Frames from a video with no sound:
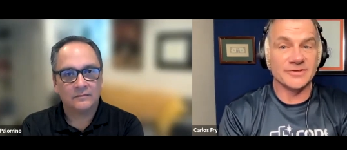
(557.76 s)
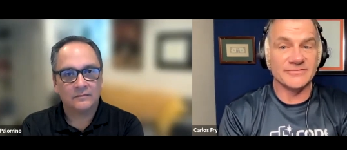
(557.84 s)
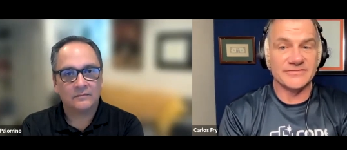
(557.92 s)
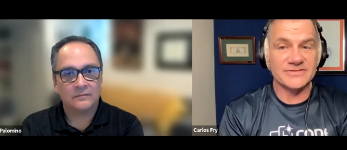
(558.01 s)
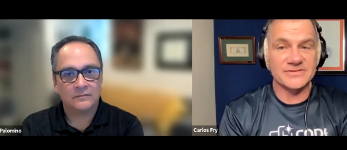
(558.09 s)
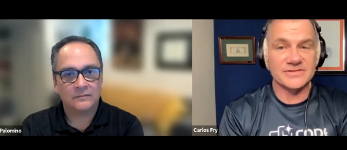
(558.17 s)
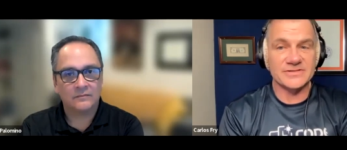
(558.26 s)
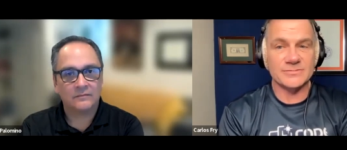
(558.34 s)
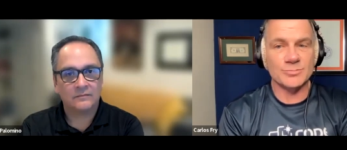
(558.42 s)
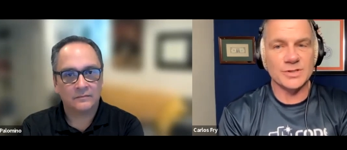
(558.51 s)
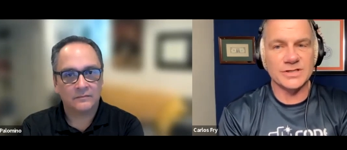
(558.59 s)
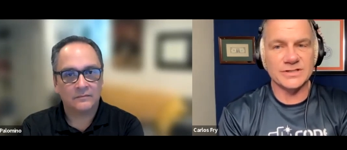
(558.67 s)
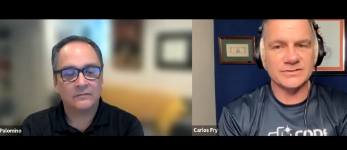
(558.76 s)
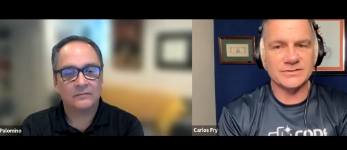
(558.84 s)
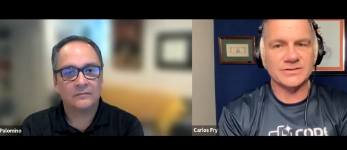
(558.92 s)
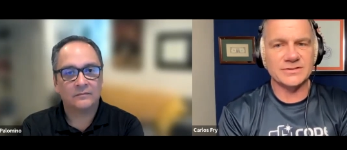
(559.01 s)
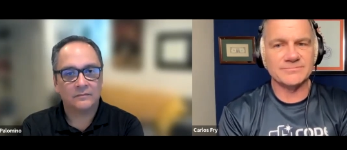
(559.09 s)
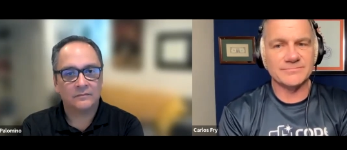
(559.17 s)
Speaker 1: and visit. But
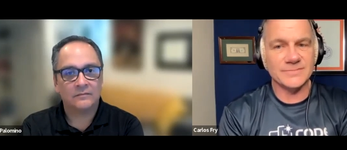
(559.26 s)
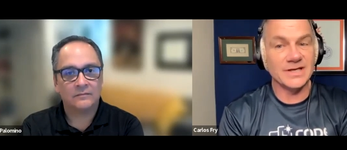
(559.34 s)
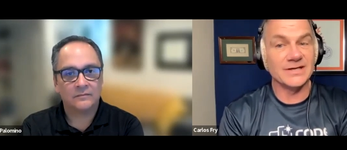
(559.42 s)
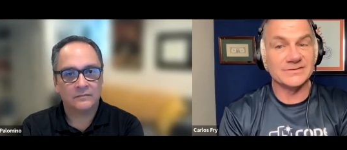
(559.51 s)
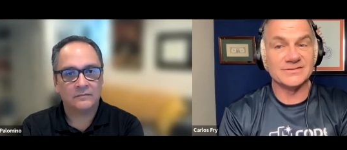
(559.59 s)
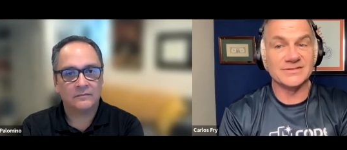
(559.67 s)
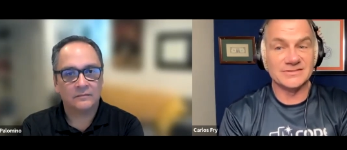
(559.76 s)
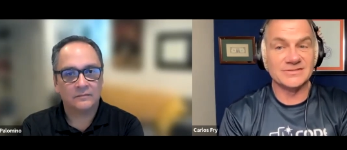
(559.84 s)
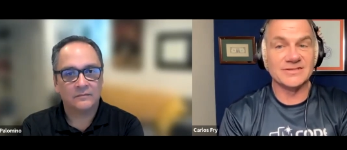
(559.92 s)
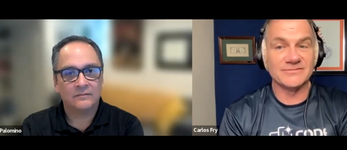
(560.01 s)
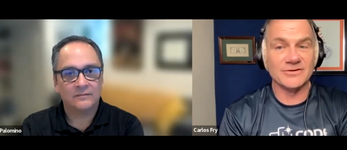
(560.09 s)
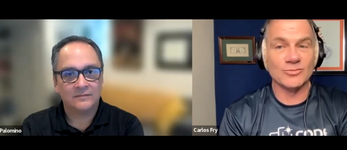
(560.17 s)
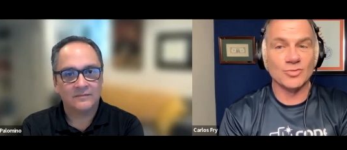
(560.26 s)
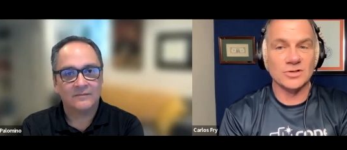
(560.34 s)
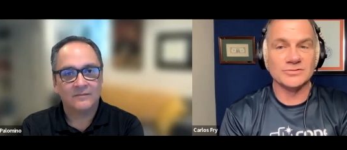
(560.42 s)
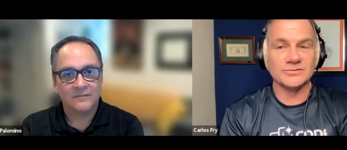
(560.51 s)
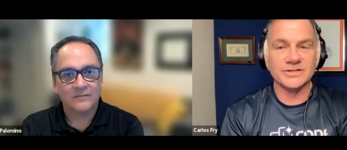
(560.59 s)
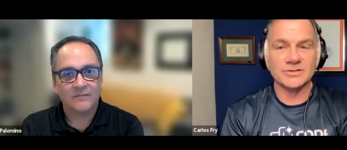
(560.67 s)
yeah, it's a different
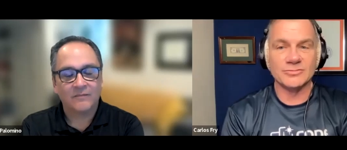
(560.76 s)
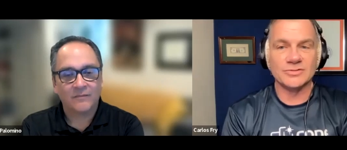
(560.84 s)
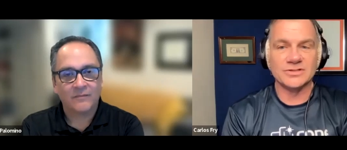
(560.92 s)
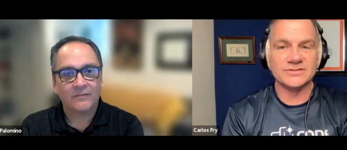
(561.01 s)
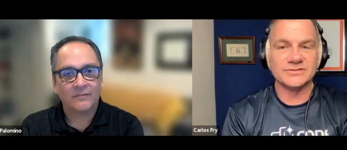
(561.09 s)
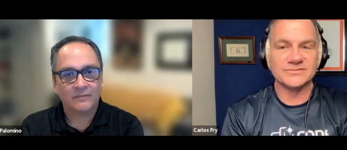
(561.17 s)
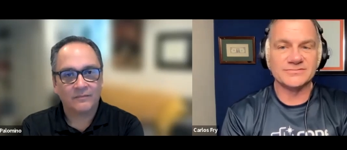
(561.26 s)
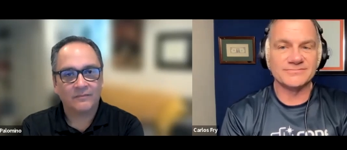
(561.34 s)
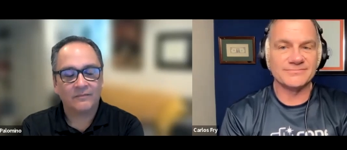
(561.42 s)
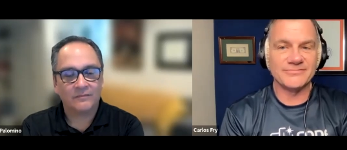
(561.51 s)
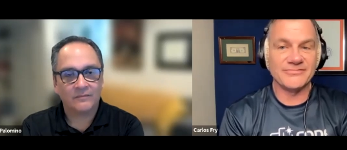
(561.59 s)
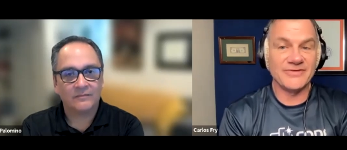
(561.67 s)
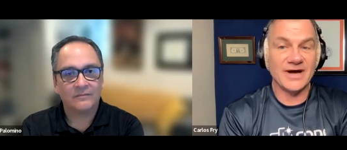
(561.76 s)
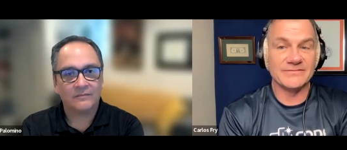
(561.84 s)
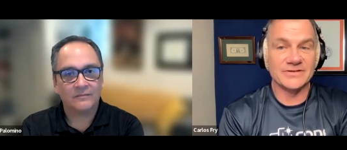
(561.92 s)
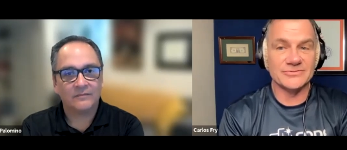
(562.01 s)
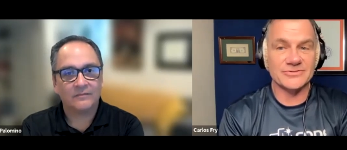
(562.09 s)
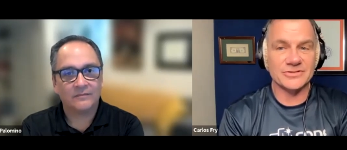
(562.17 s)
world than it was 5
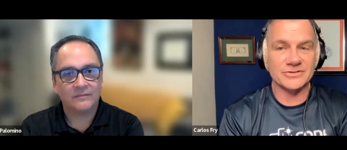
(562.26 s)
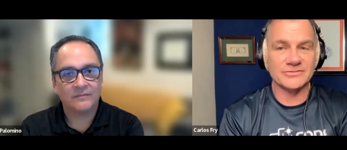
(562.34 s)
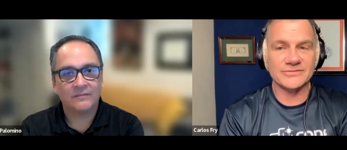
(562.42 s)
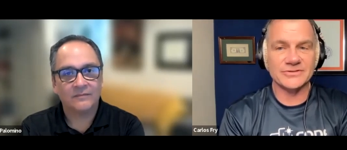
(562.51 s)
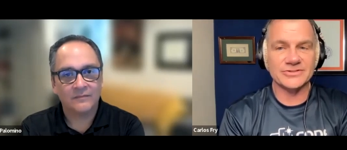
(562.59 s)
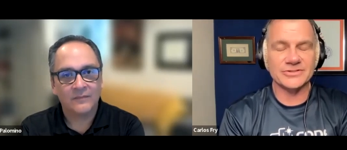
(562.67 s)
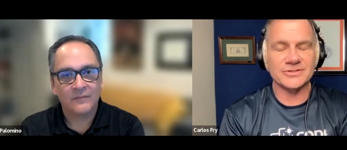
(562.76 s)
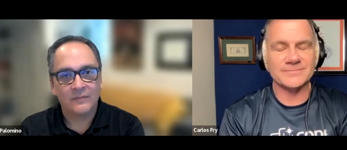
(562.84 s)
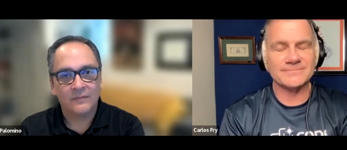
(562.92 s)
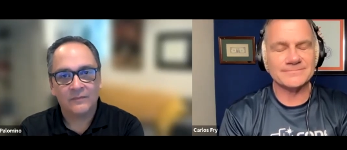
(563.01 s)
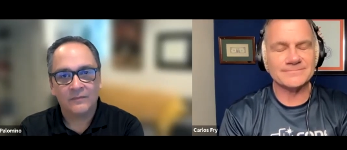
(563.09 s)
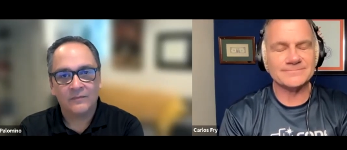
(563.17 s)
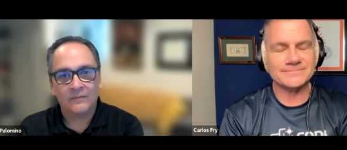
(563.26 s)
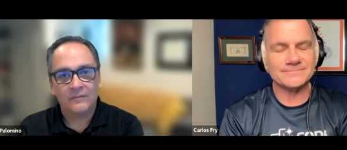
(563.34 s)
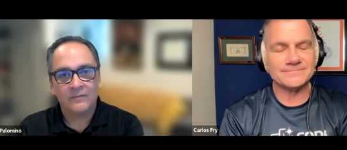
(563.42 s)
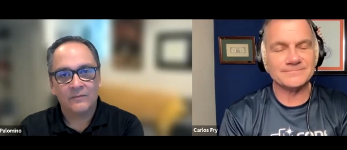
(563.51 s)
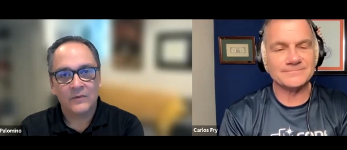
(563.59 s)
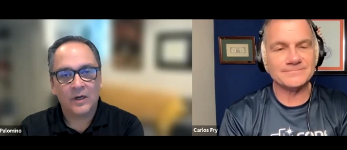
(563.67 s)
years ago, for sure.
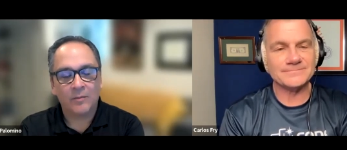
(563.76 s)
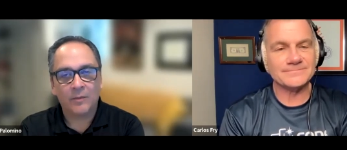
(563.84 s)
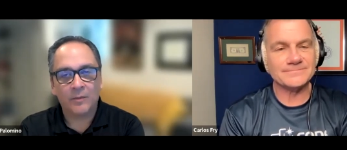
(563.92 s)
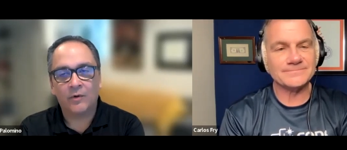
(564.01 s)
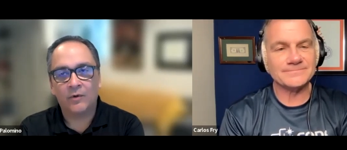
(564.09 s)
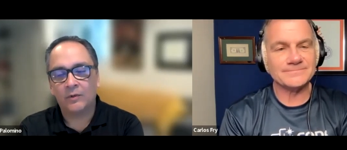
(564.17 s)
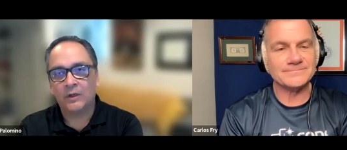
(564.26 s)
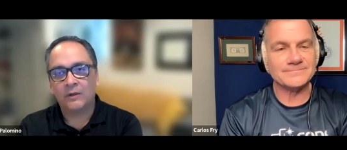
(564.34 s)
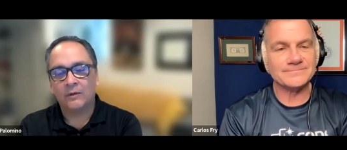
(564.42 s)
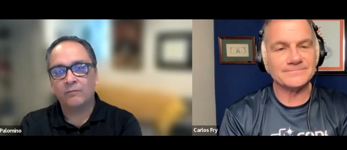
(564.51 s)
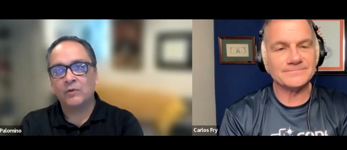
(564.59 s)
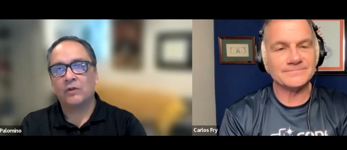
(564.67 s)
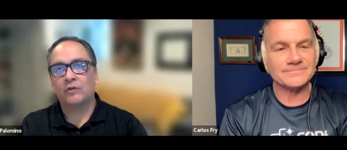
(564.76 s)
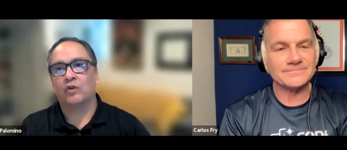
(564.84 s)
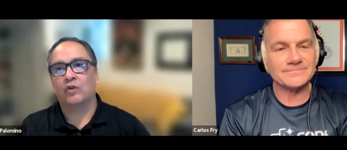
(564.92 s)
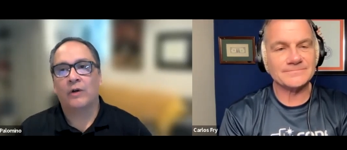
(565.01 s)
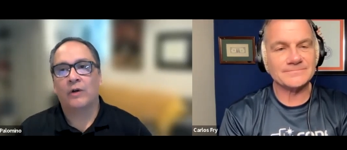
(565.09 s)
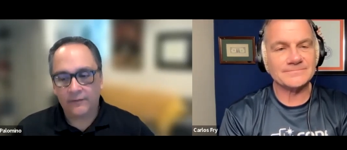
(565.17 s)
Speaker 2: Yeah, I remember years
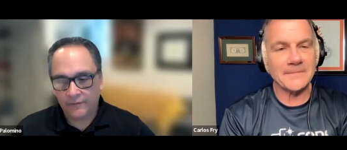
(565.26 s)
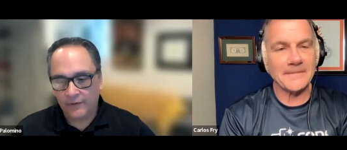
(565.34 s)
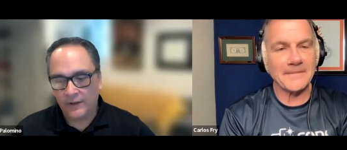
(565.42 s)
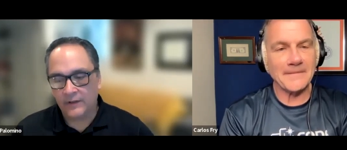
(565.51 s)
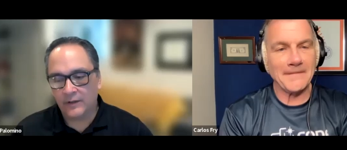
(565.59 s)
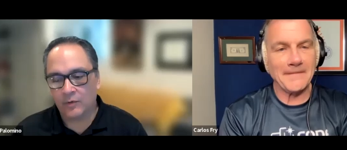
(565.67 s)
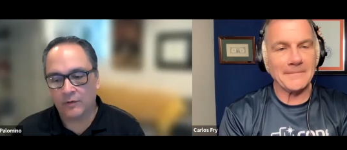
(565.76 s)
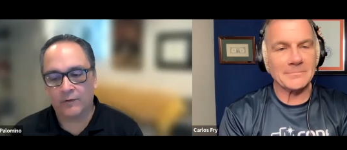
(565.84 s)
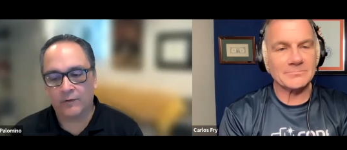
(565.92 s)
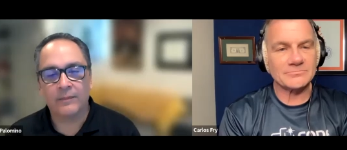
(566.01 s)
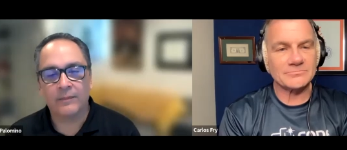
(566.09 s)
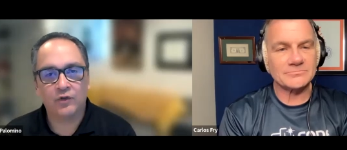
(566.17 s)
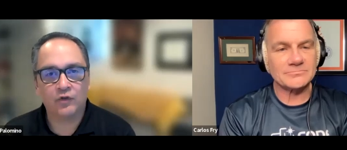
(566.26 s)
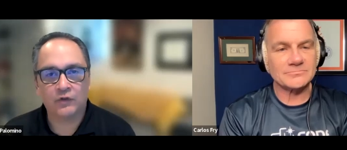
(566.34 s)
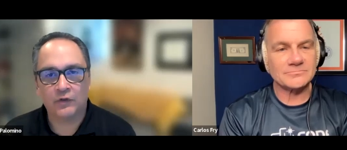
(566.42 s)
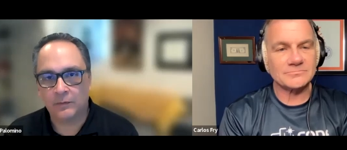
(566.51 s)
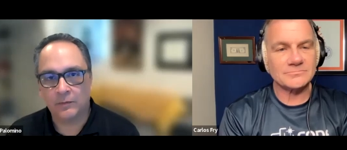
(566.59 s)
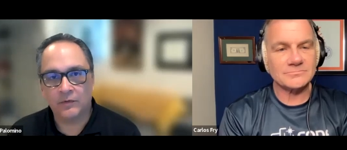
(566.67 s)
ago, I had a friend that worked for a major
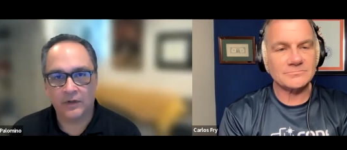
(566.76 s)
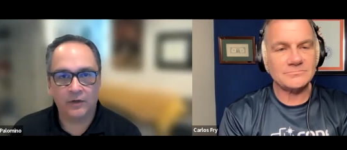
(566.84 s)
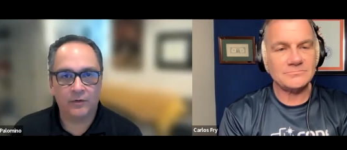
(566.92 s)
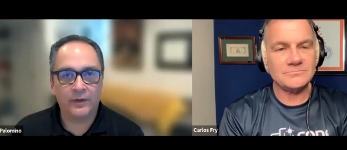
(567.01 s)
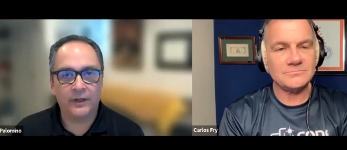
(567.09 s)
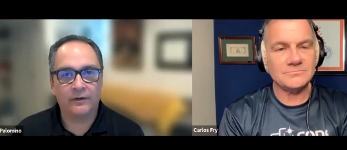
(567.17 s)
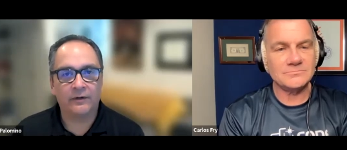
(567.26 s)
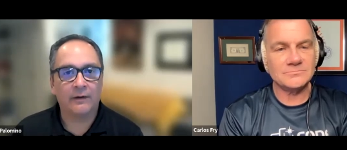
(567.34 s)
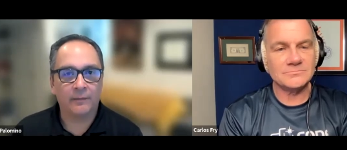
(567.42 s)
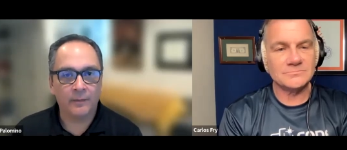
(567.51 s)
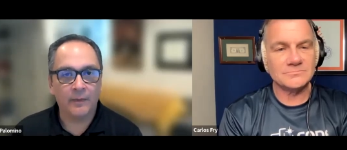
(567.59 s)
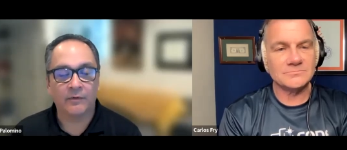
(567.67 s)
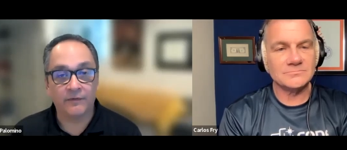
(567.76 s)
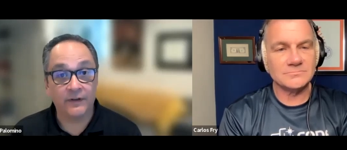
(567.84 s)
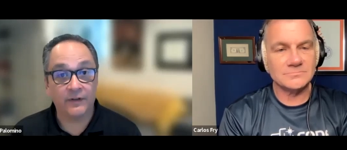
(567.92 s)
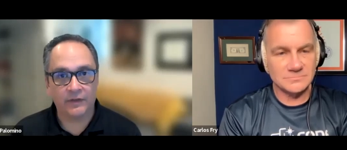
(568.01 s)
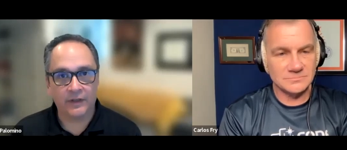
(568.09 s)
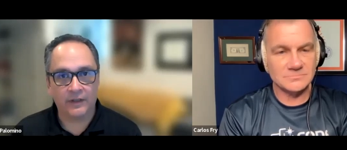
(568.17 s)
systems integrator, and I remember
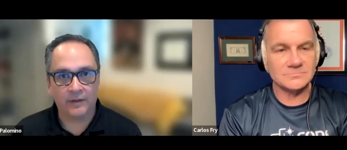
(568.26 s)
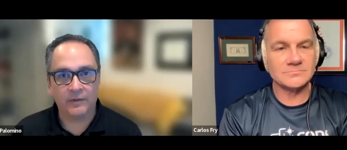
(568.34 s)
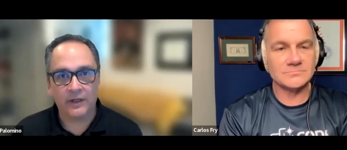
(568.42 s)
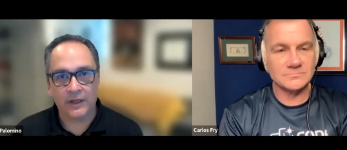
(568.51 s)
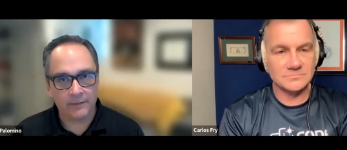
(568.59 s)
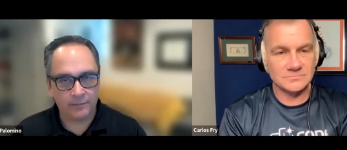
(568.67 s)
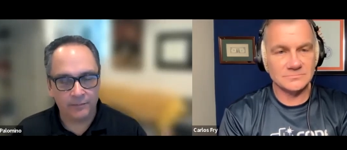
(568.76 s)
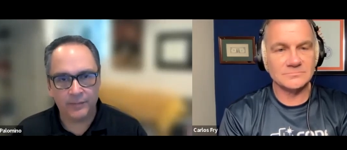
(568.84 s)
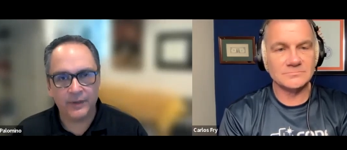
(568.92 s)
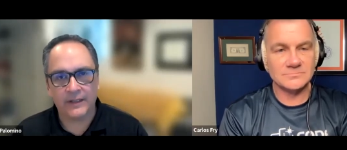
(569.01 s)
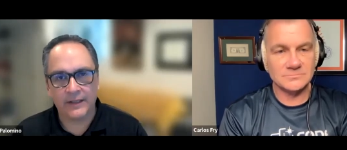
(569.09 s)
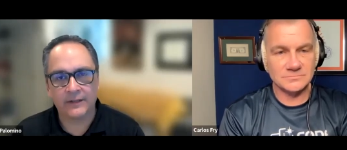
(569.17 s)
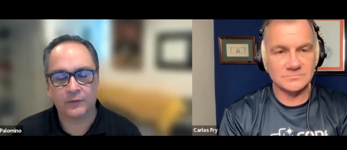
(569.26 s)
visiting him. And I've been in that